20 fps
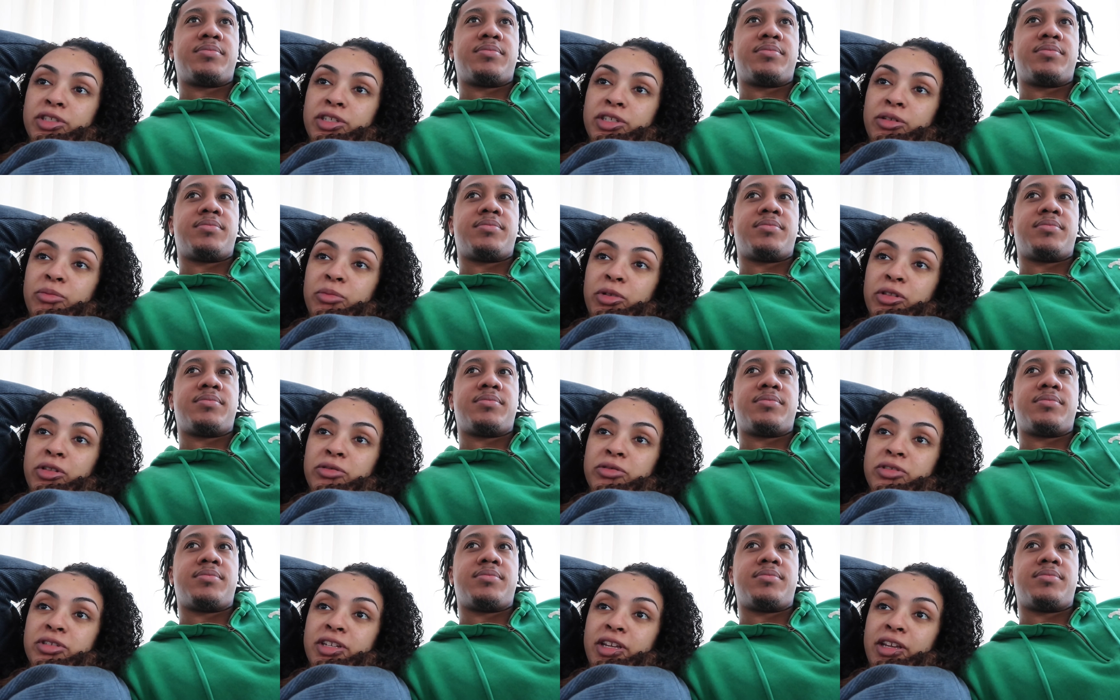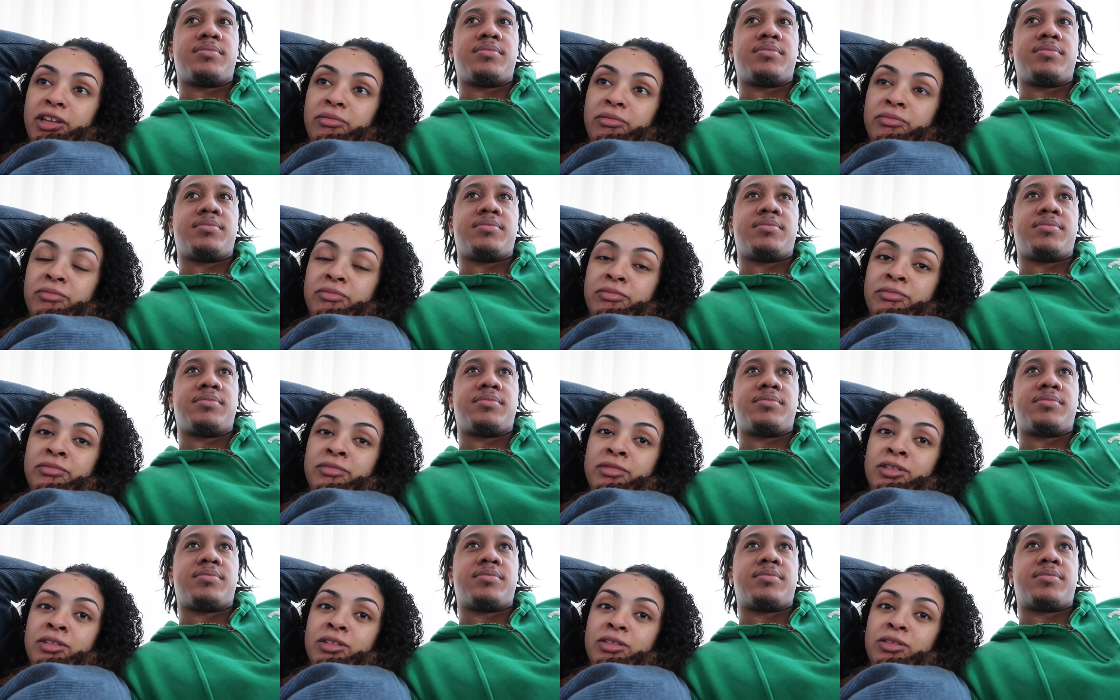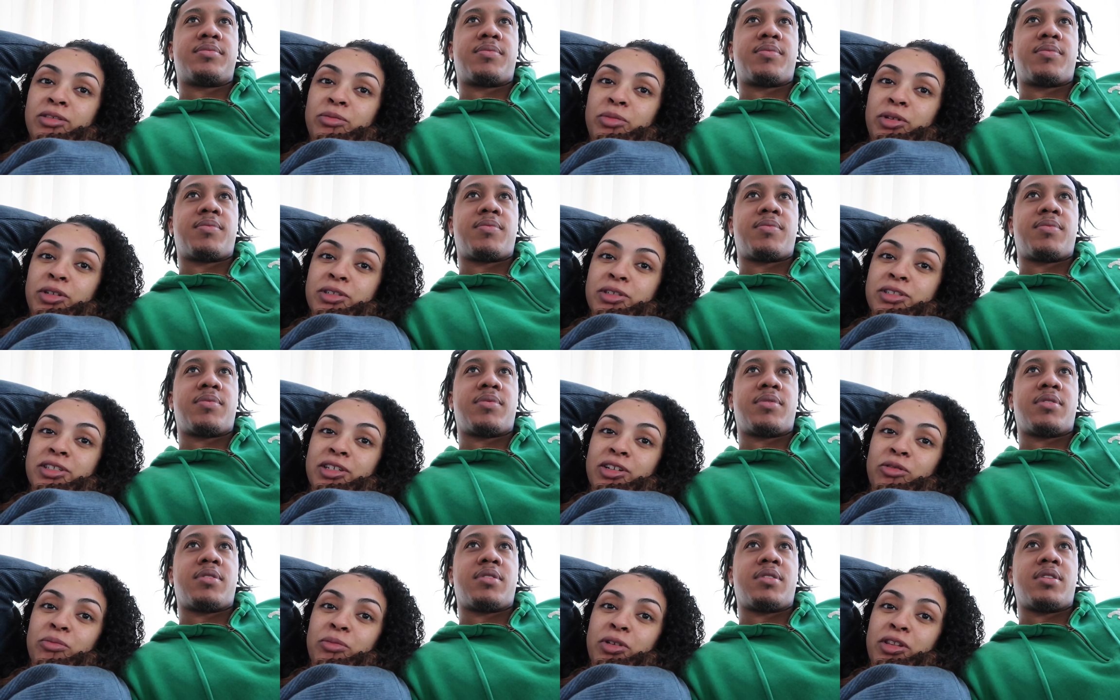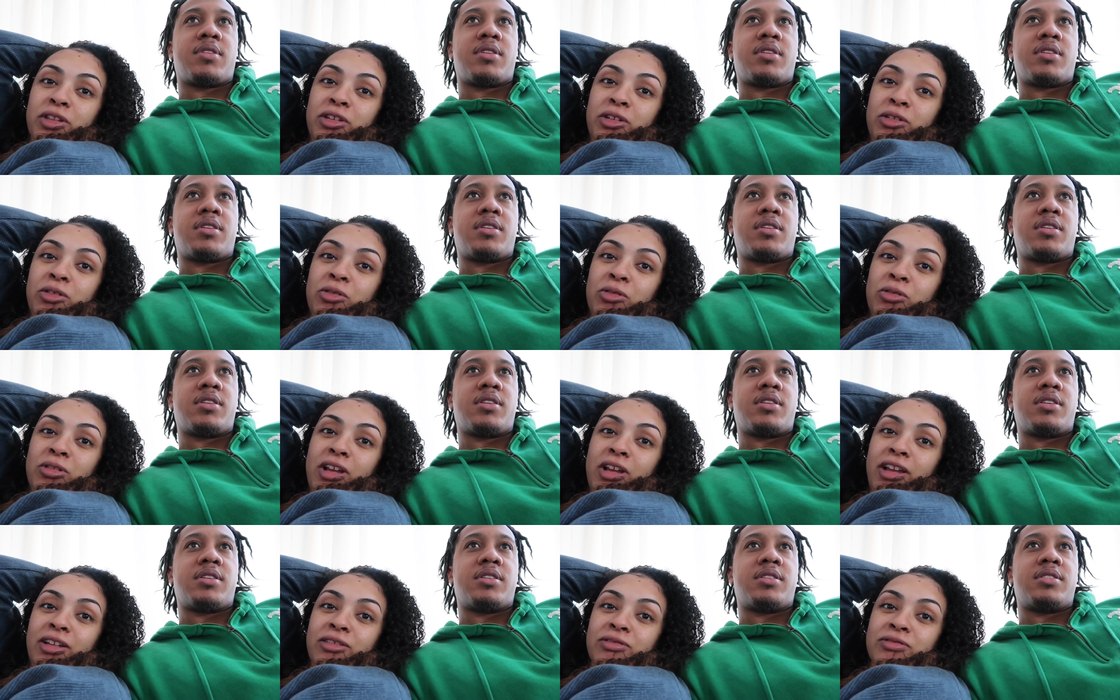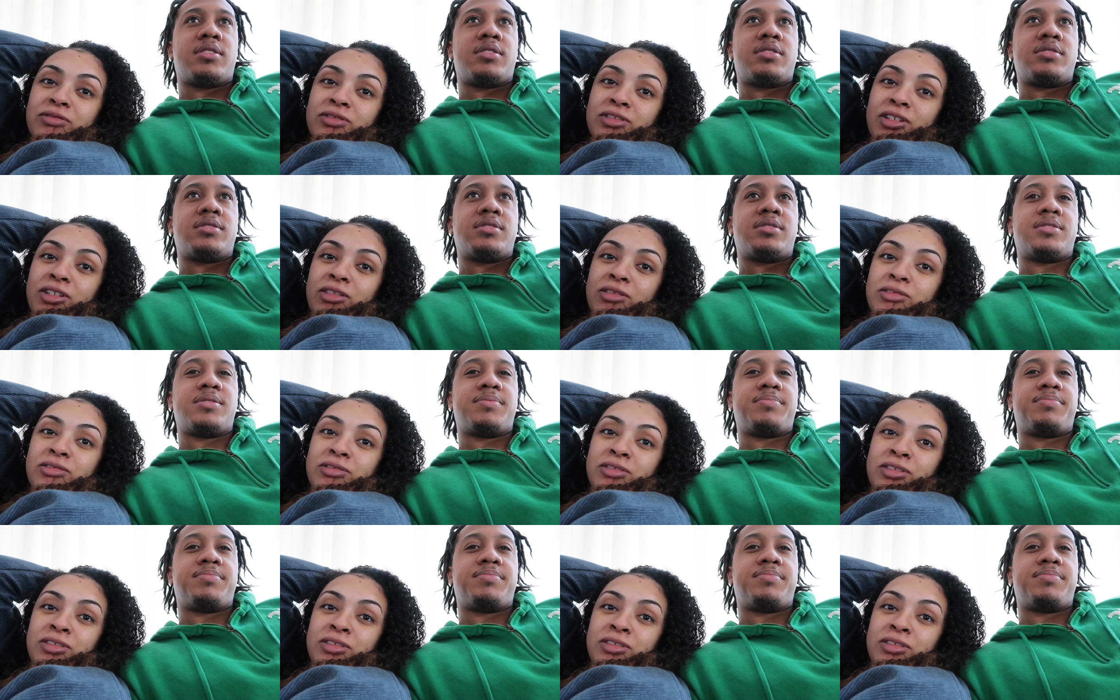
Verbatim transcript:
Speaker 1: of your Mother's Day. You've been a single mother your whole life, so.